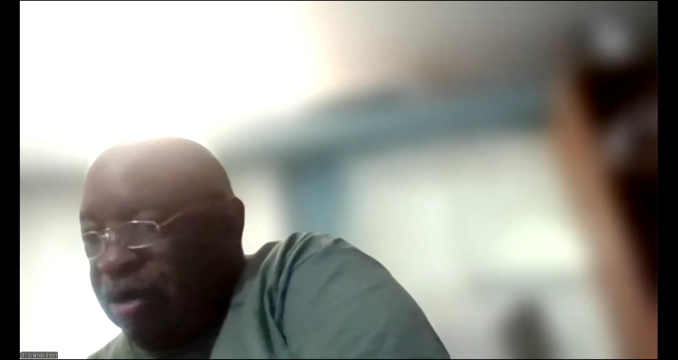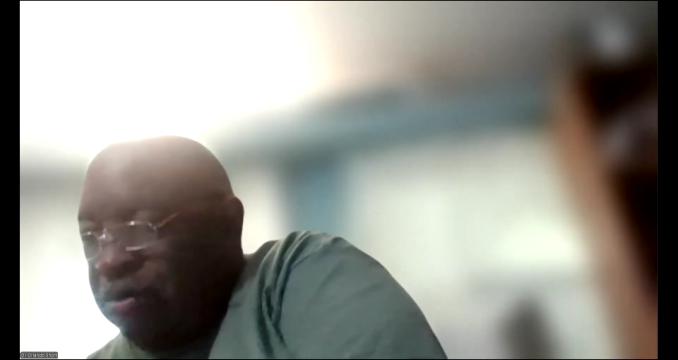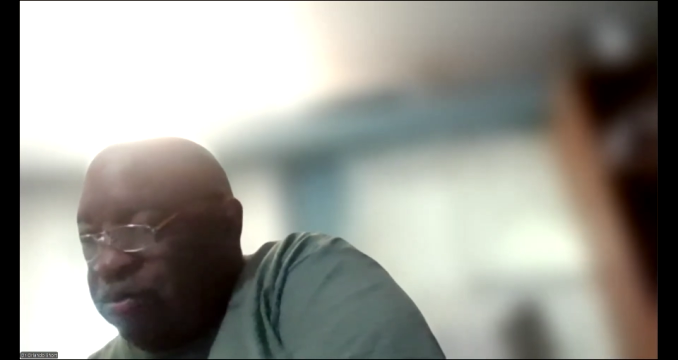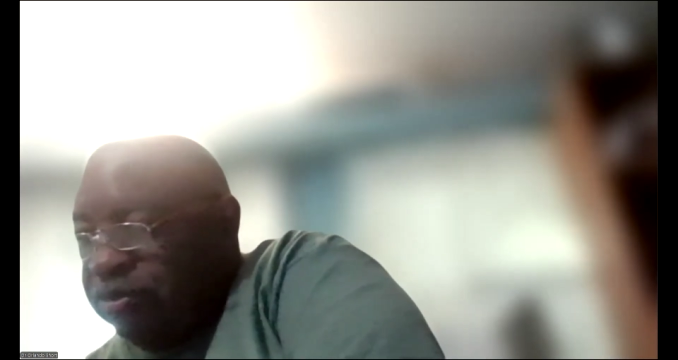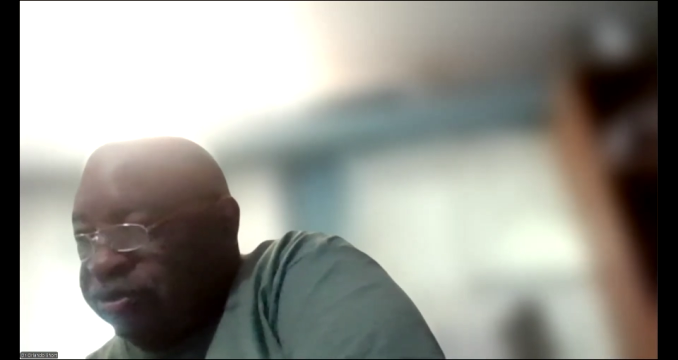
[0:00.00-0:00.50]

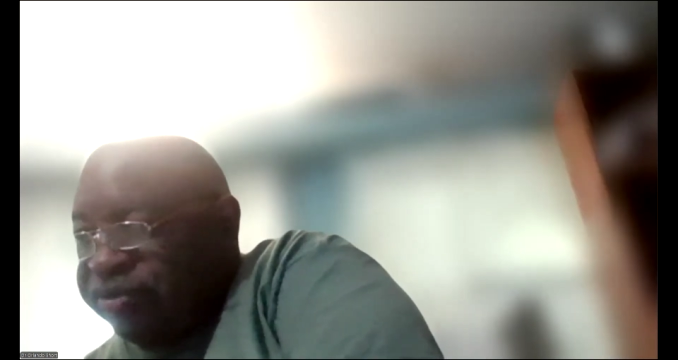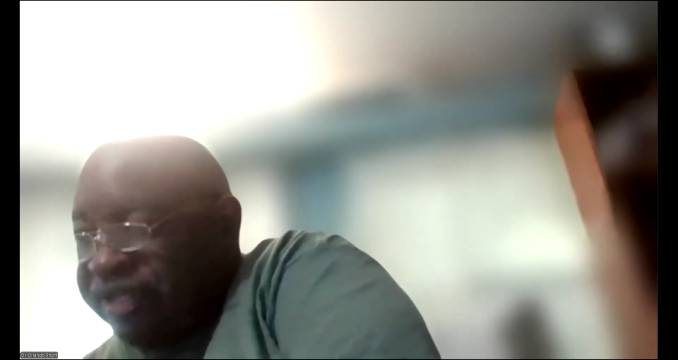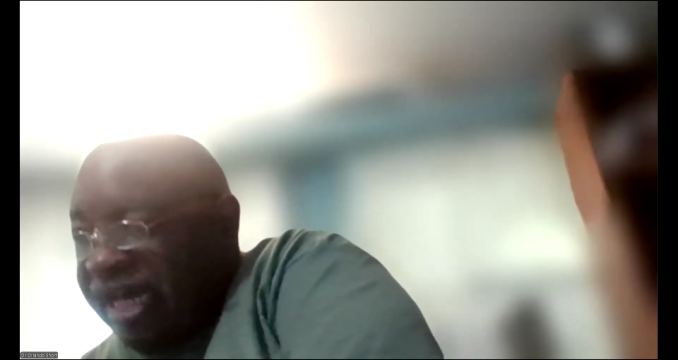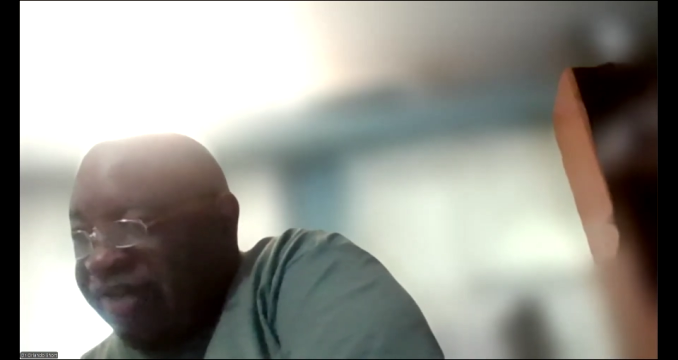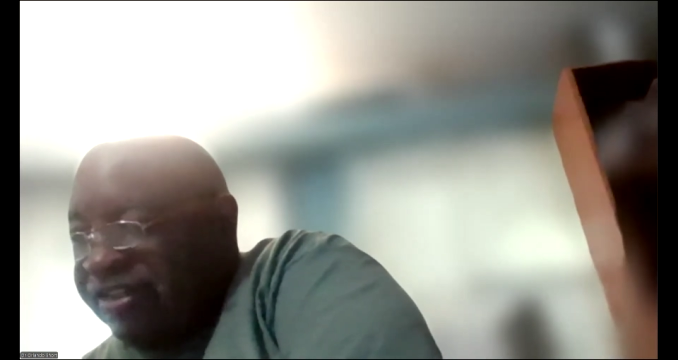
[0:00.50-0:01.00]
so
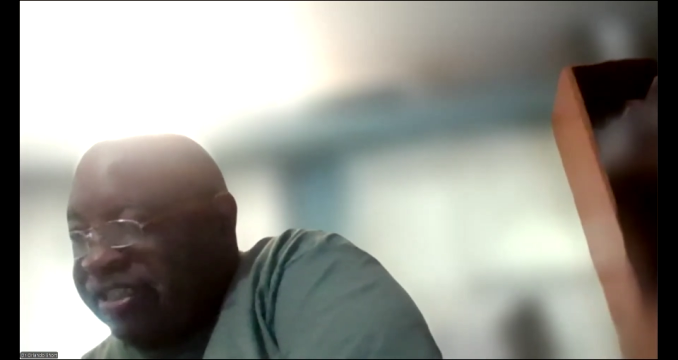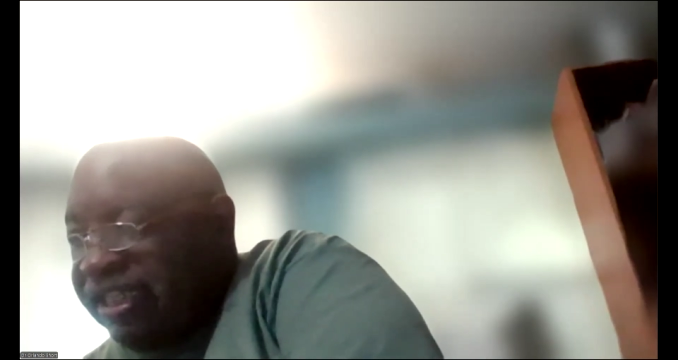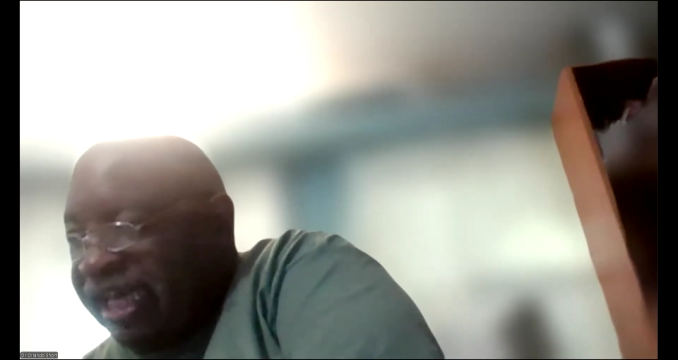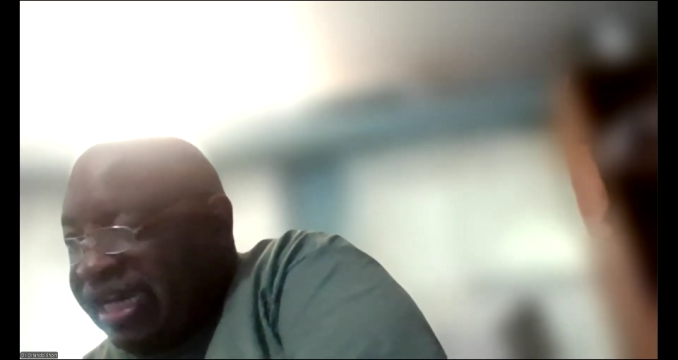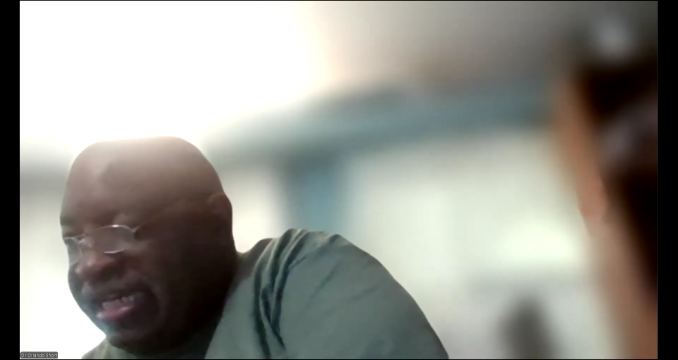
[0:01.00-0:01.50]

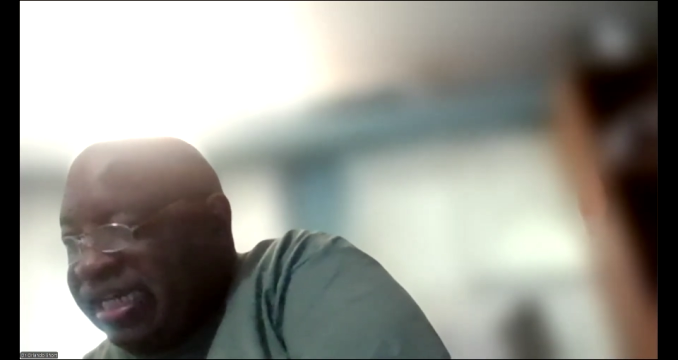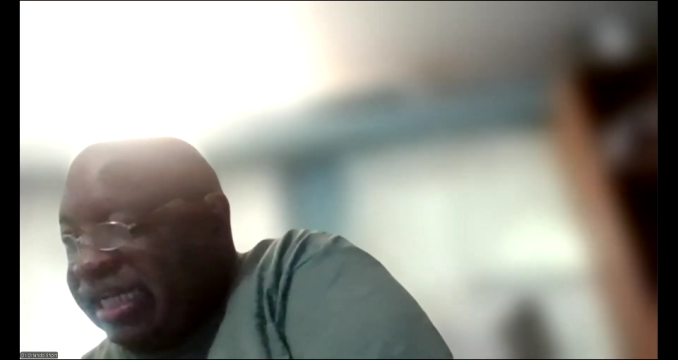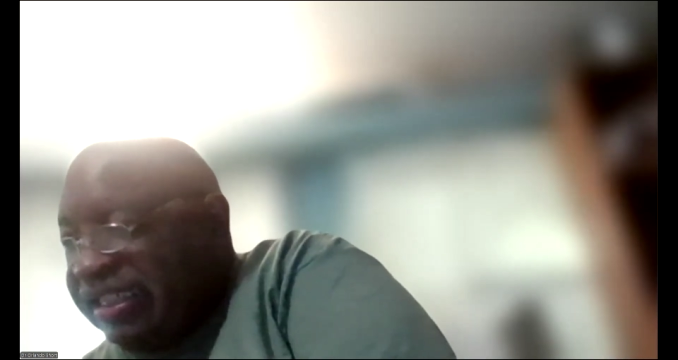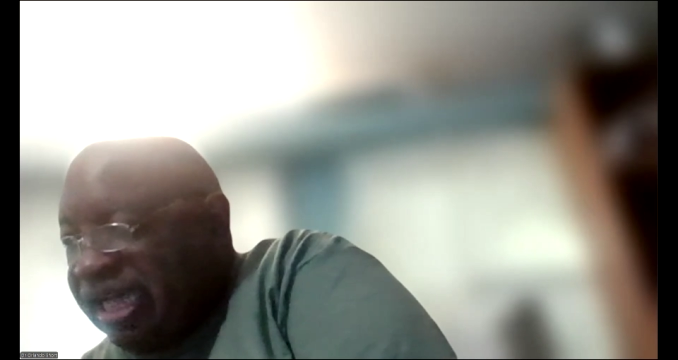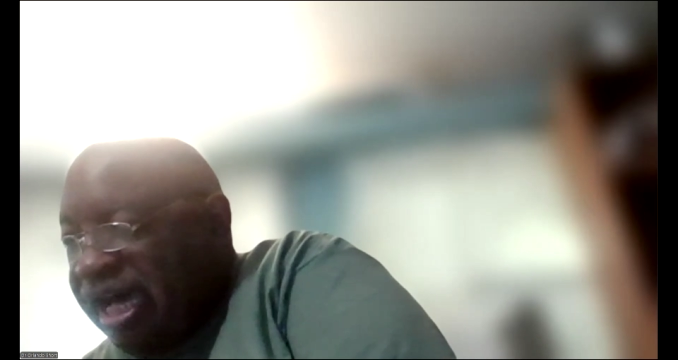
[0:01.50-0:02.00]
seven,
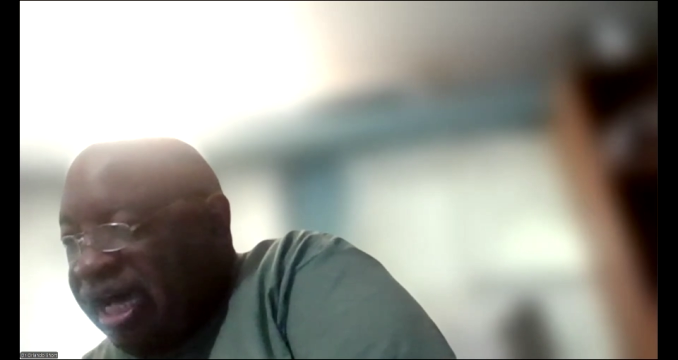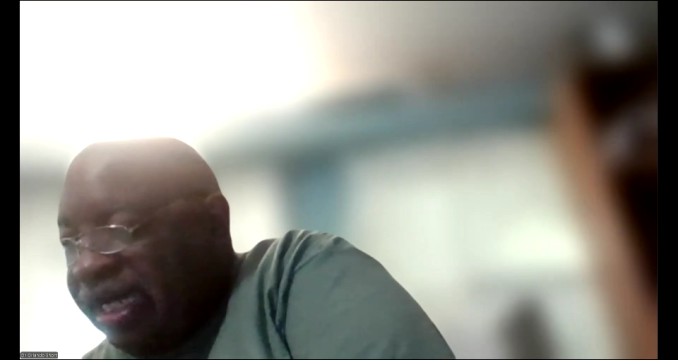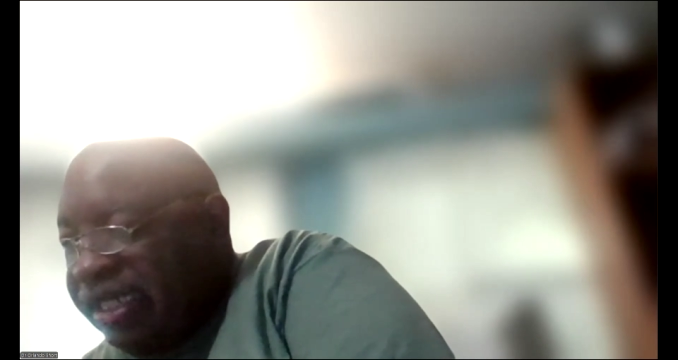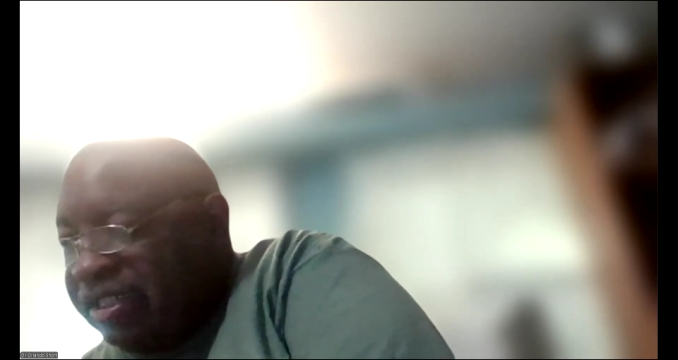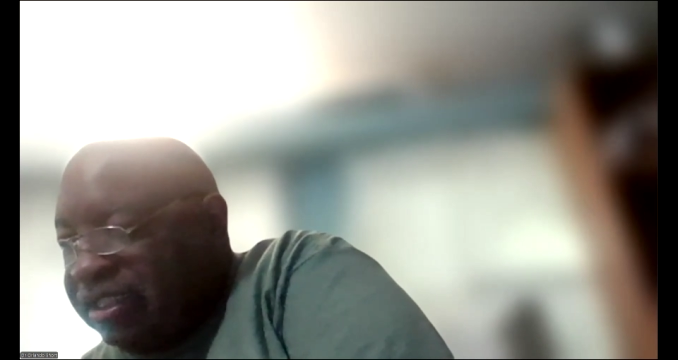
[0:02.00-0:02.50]
eight, and
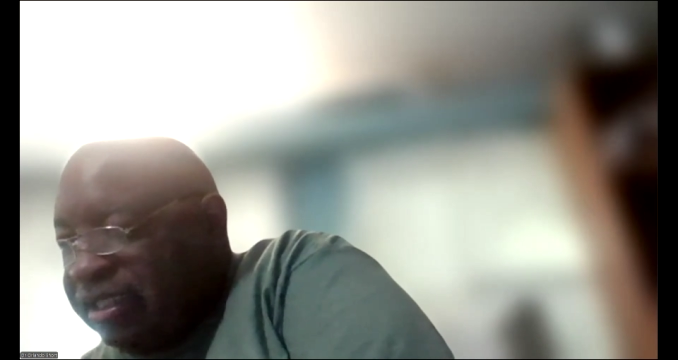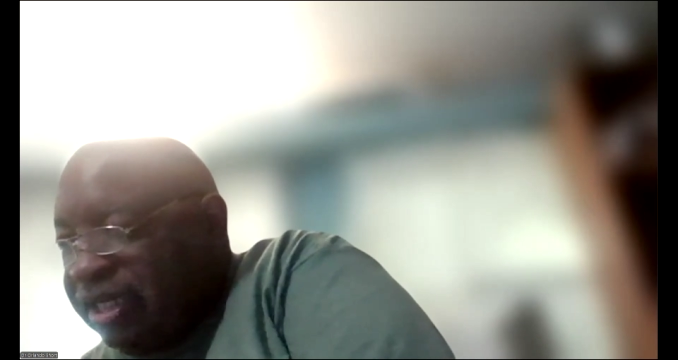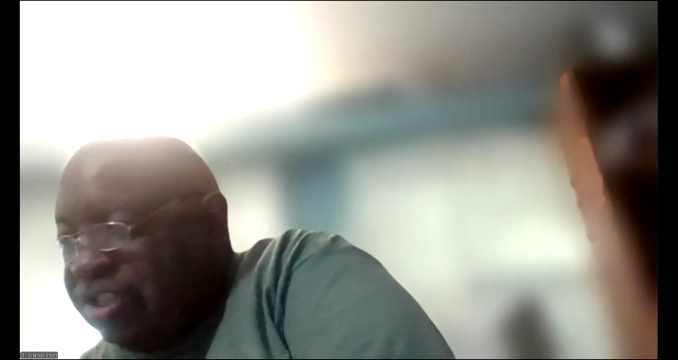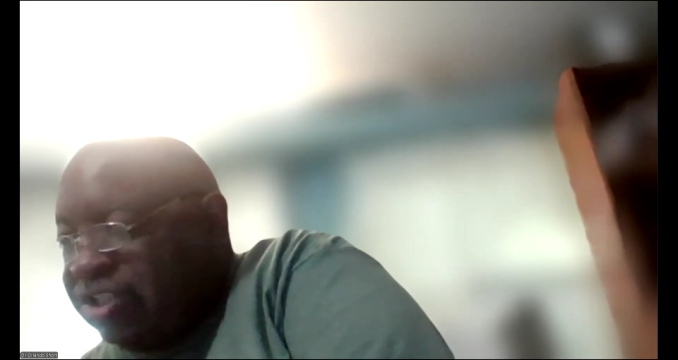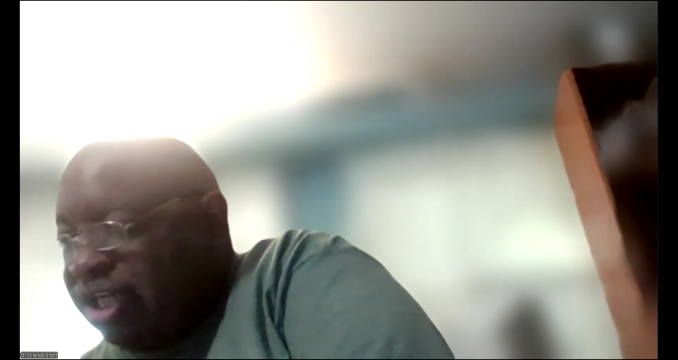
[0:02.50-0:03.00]
nine
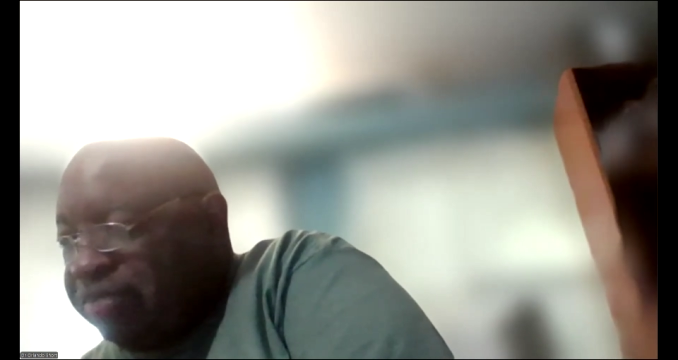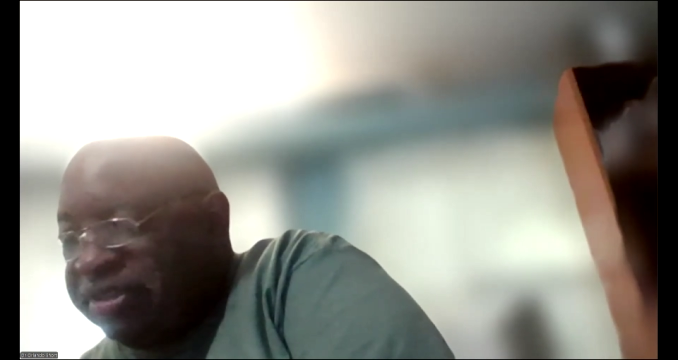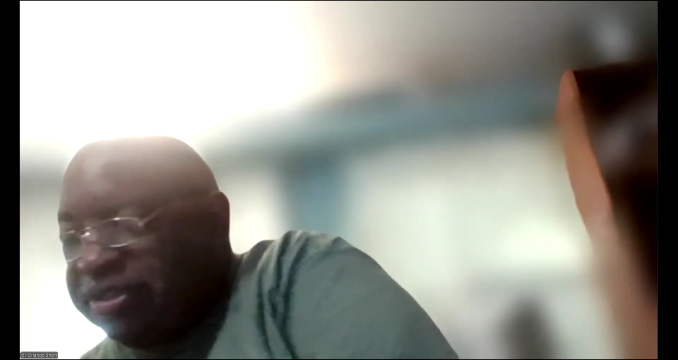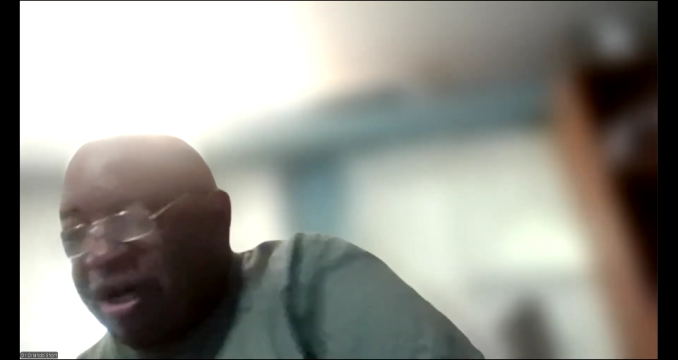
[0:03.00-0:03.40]
is going to